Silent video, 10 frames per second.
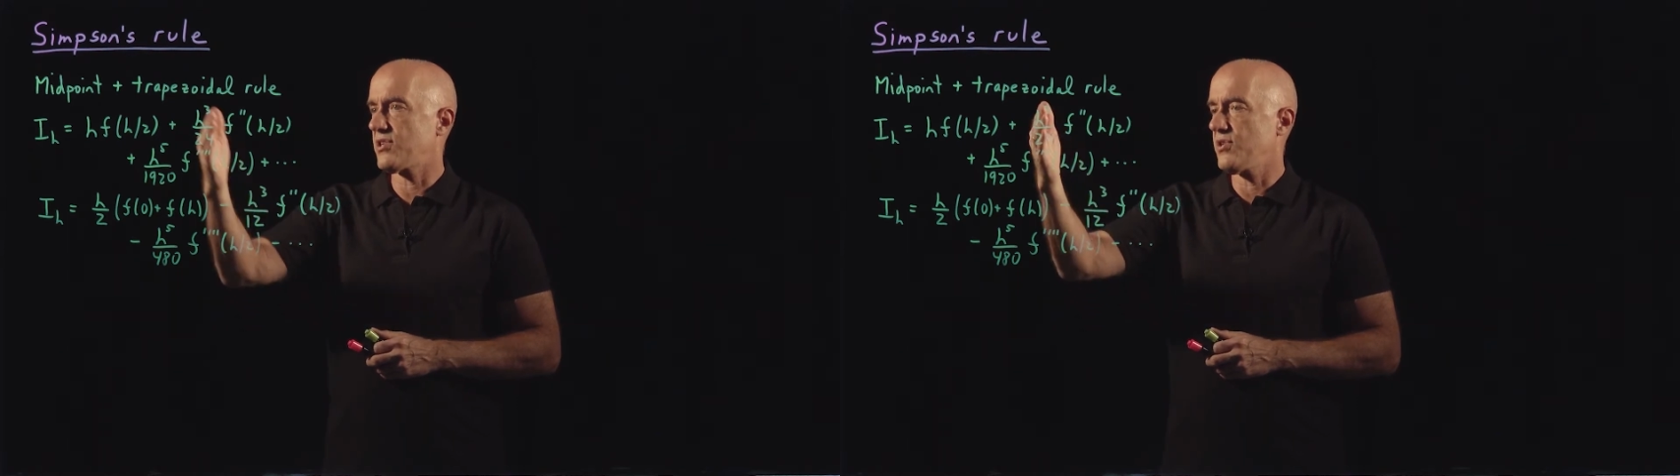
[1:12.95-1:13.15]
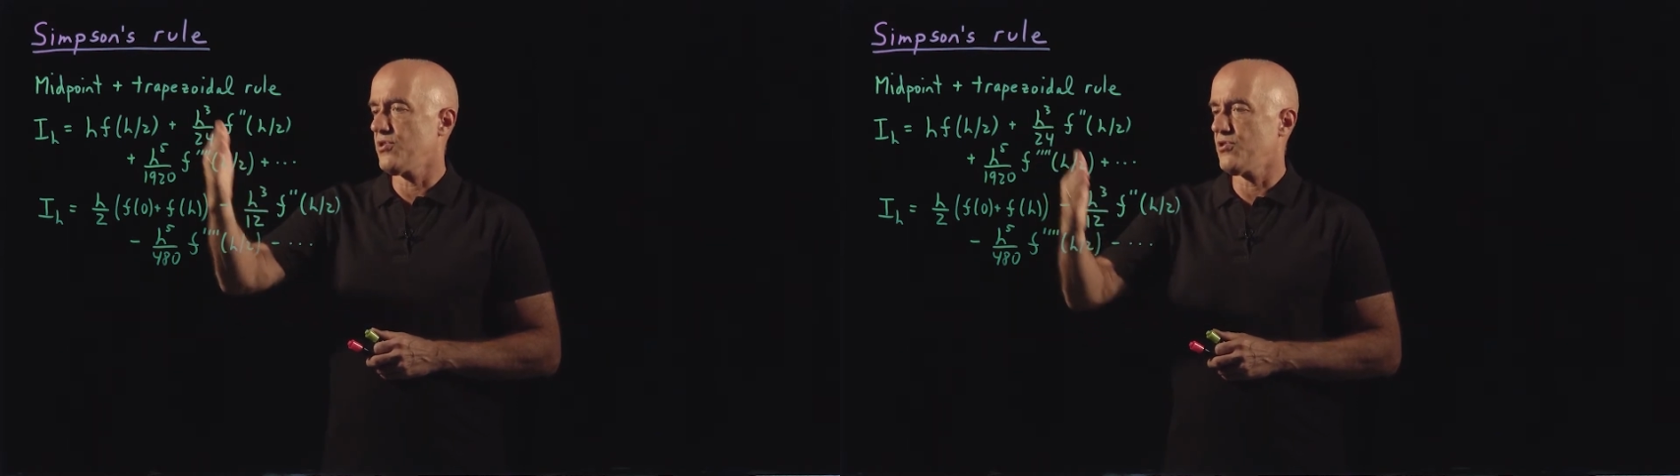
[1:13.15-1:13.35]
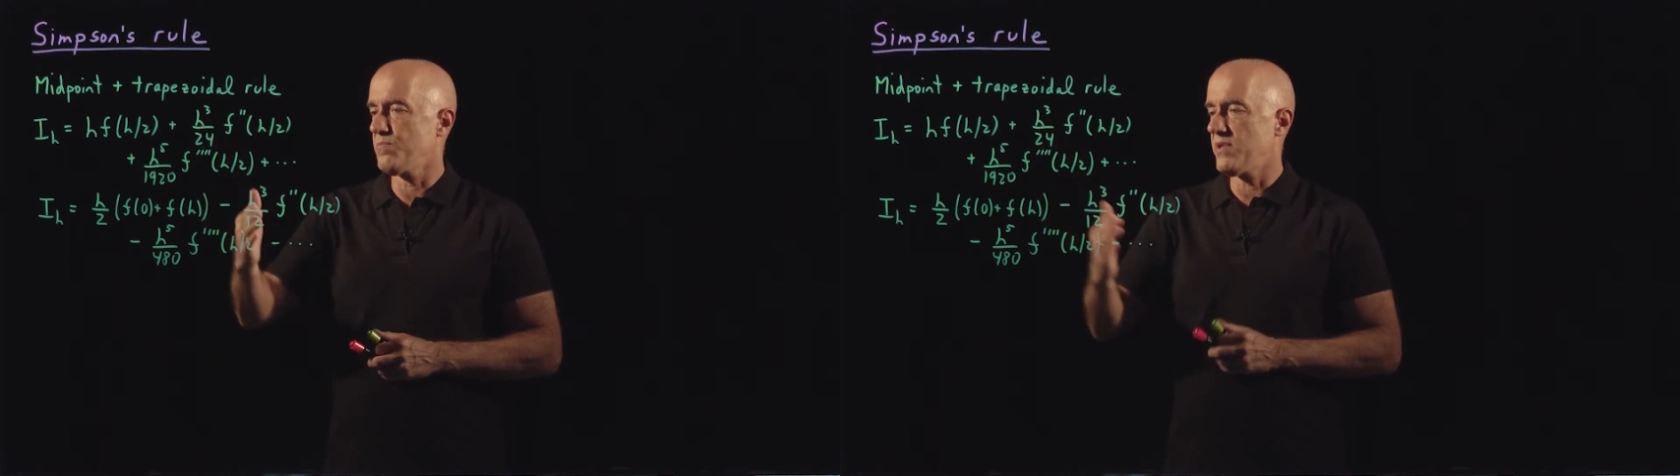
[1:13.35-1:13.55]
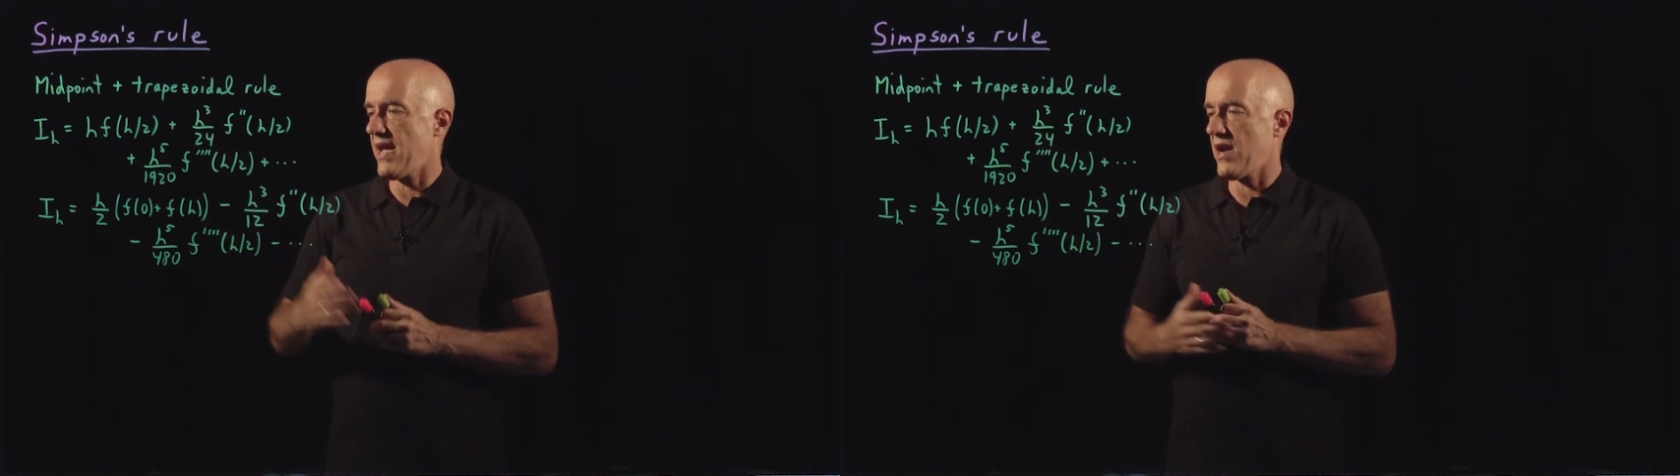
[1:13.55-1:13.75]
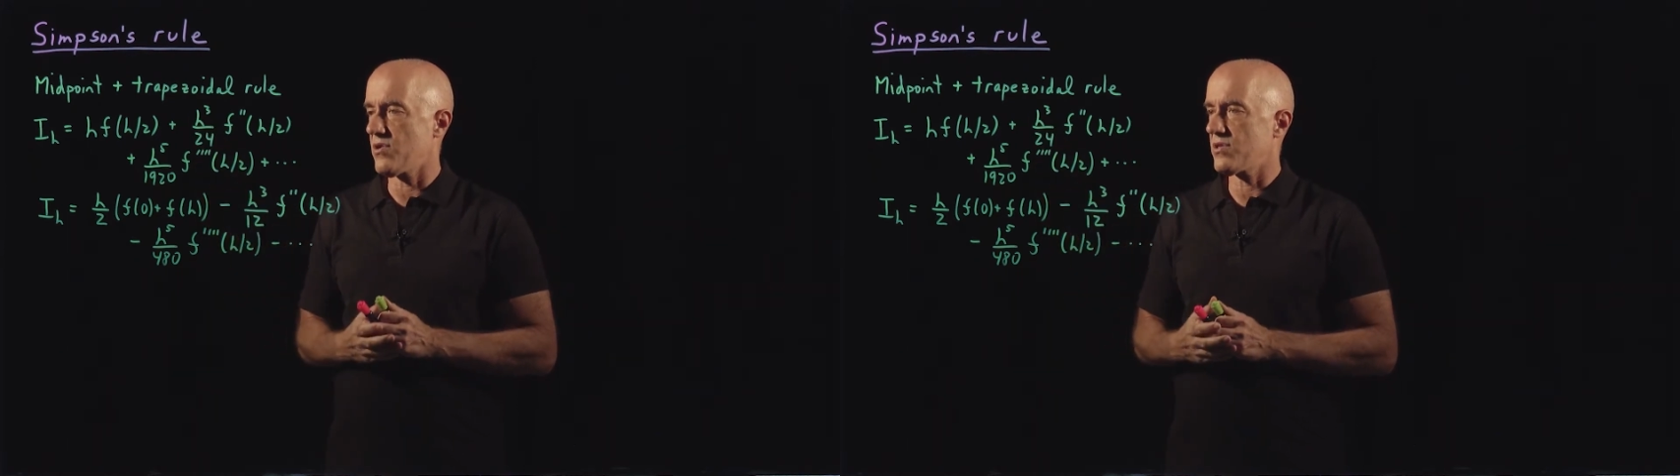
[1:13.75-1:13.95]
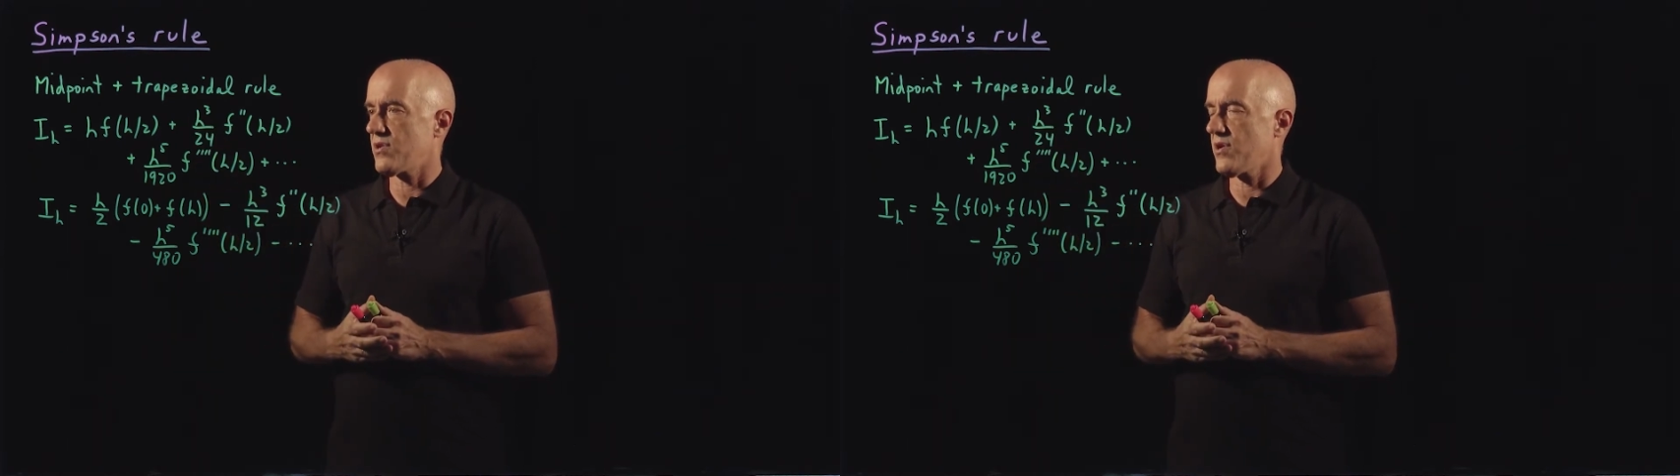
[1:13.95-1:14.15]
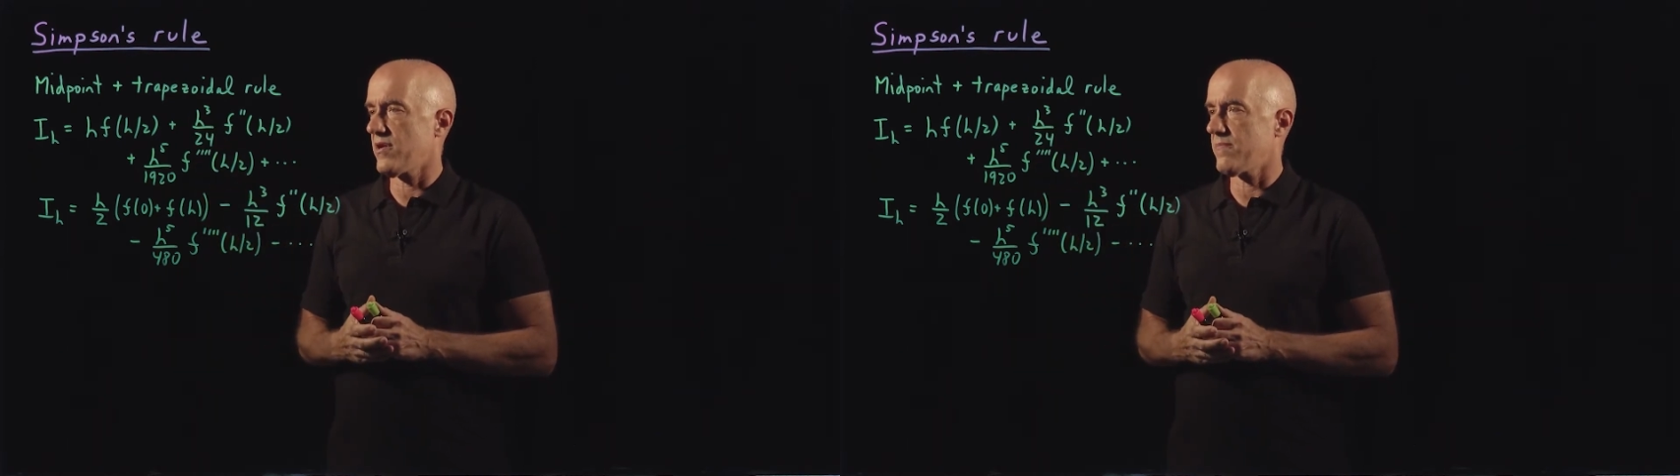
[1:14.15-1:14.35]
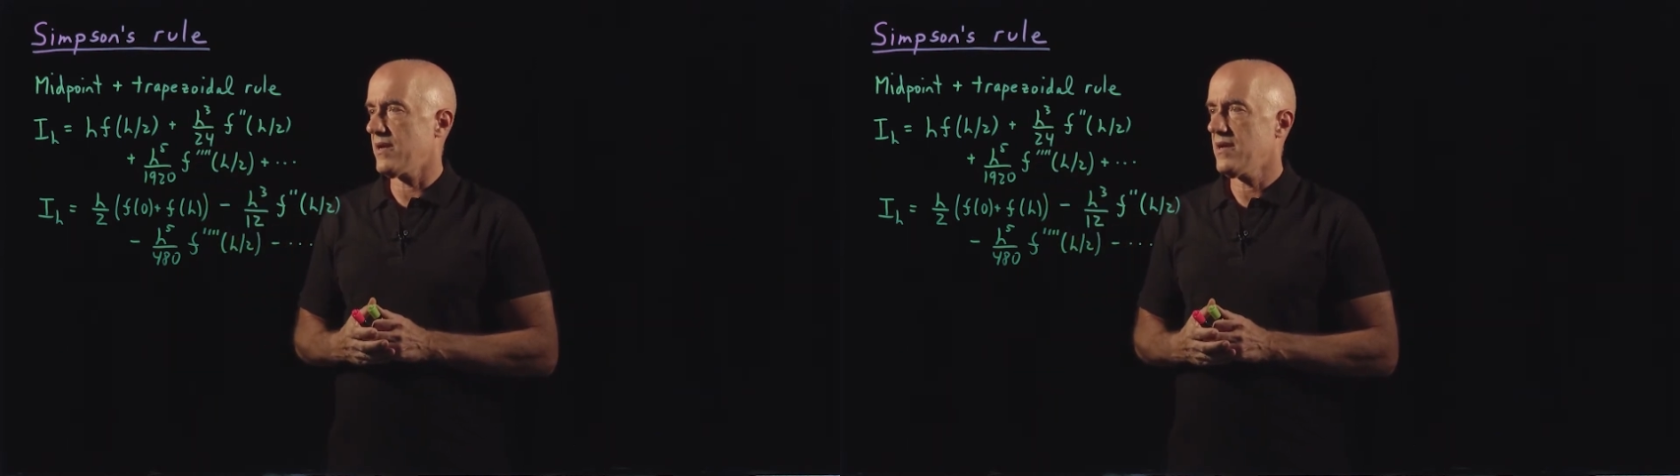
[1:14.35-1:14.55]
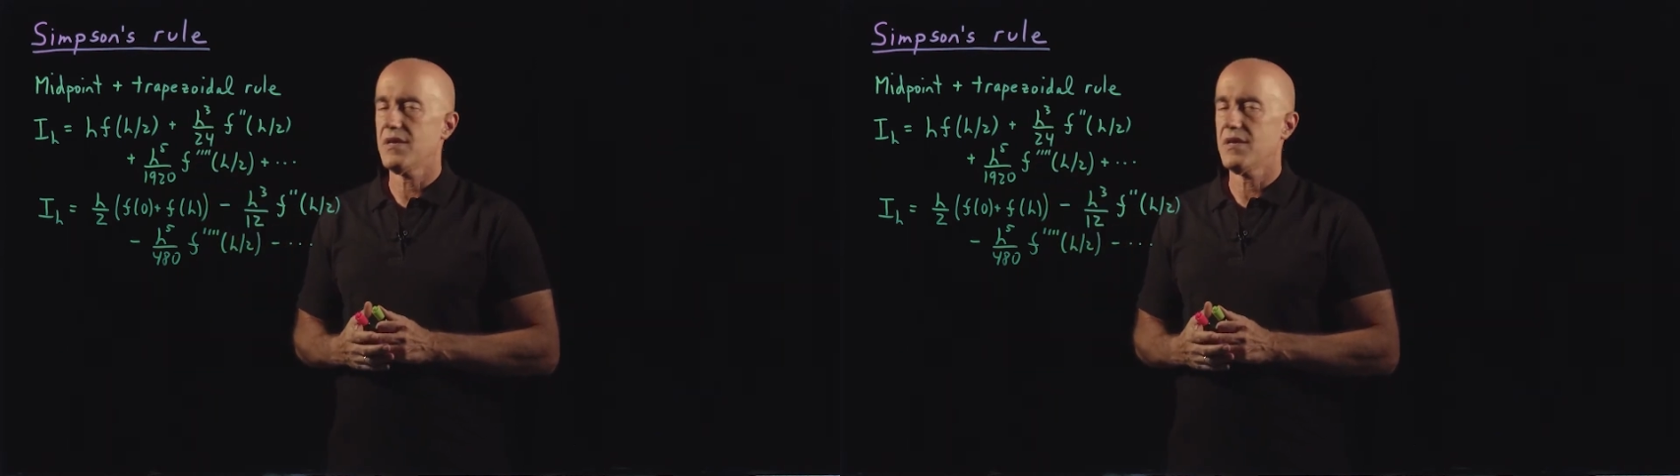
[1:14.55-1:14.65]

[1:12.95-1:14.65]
cubed error term.